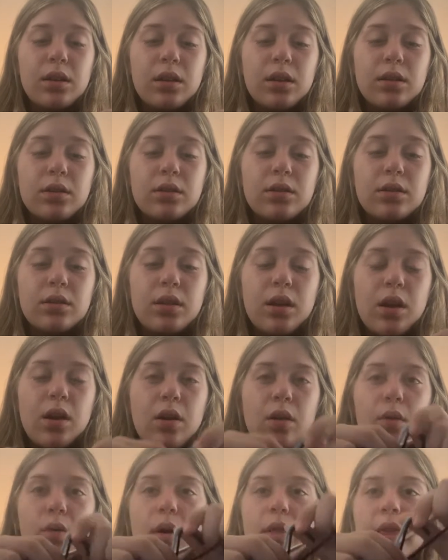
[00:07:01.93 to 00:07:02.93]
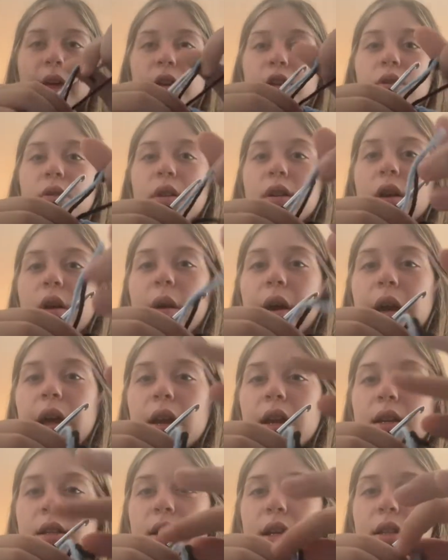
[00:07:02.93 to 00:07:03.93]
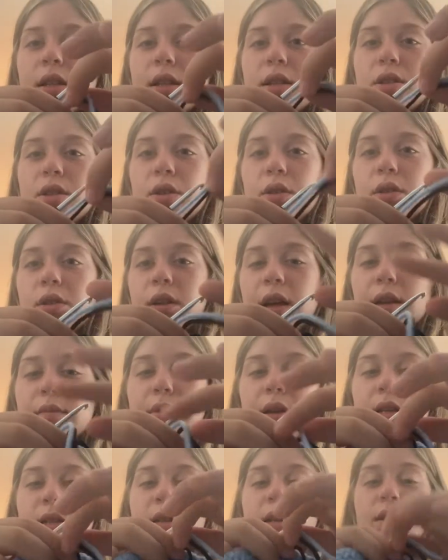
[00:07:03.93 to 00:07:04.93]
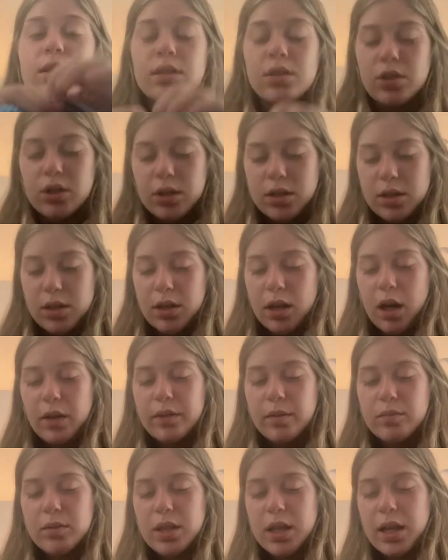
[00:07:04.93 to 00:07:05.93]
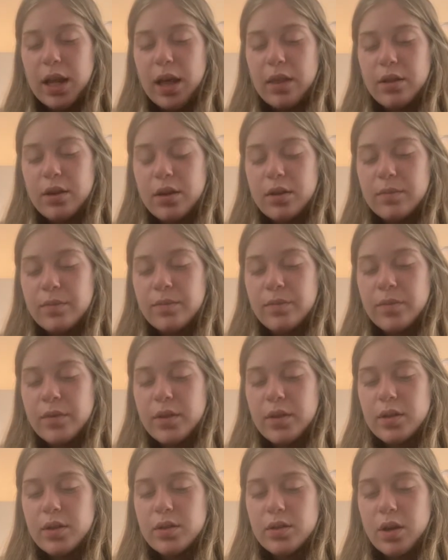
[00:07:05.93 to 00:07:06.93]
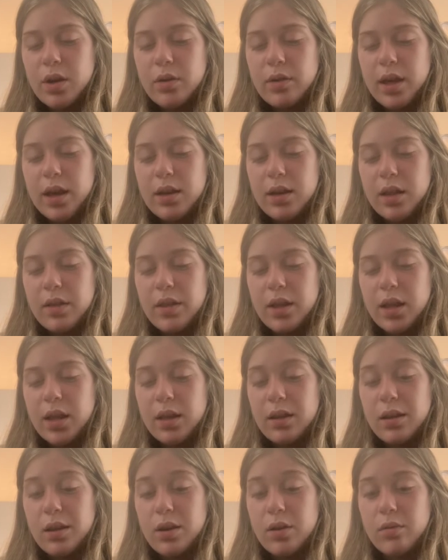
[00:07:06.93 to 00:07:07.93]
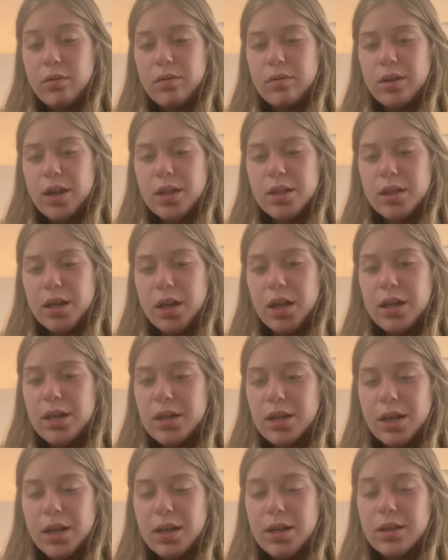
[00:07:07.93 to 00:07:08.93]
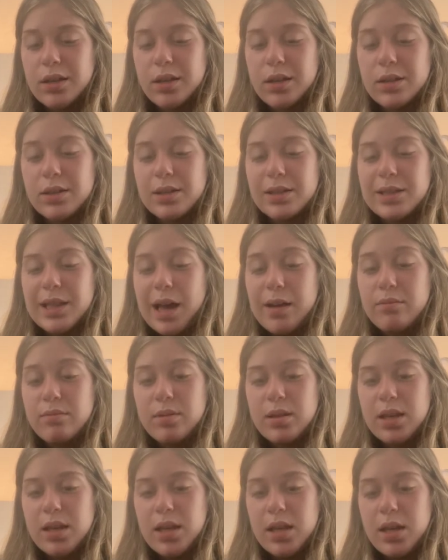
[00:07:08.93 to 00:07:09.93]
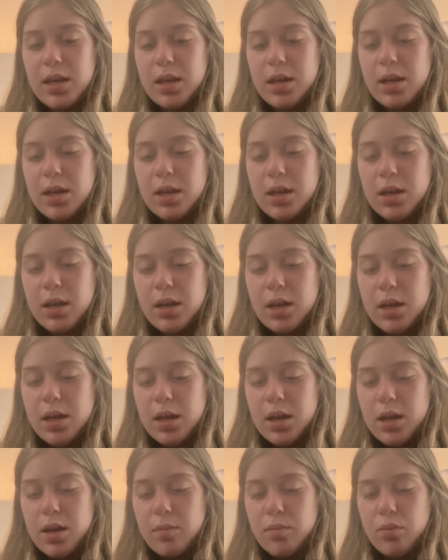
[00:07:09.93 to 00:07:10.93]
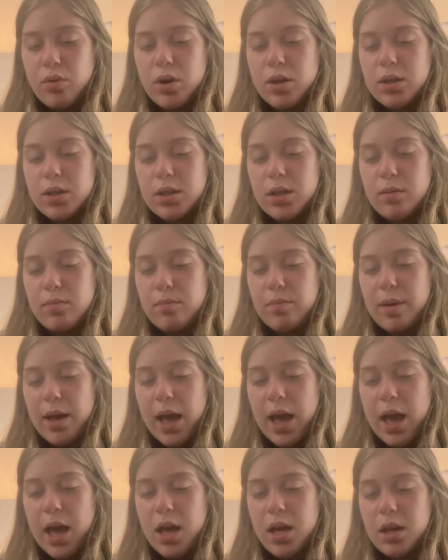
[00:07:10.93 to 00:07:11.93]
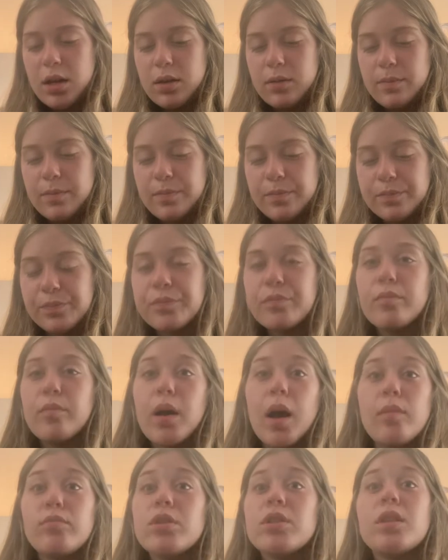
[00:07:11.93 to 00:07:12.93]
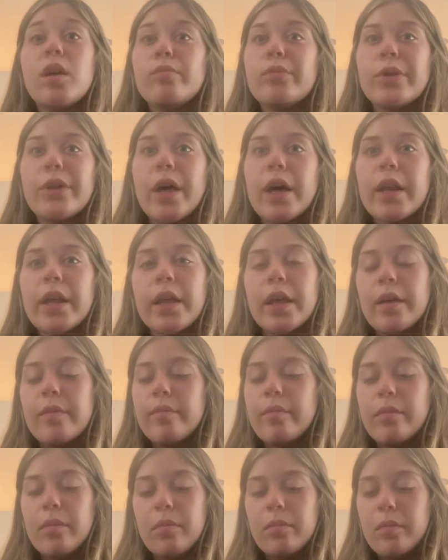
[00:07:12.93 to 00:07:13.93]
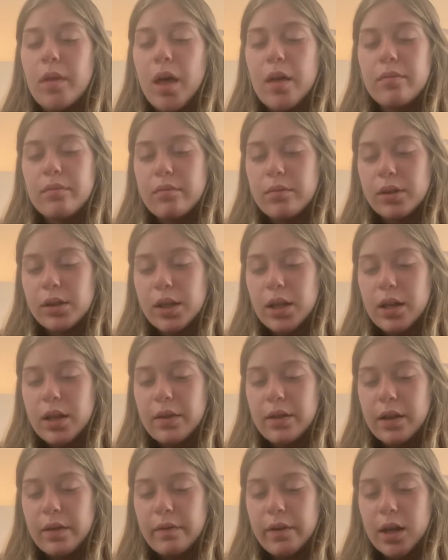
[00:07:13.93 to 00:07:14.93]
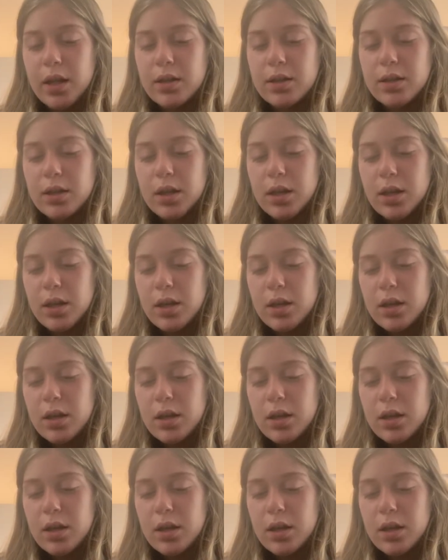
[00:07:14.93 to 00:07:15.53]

So then you can go ahead and take these 2 little end pieces, just knot them together so that nothing, you know, gets undone, because that'd be pretty bad. But I'm just double knotting it, not really anything fancy.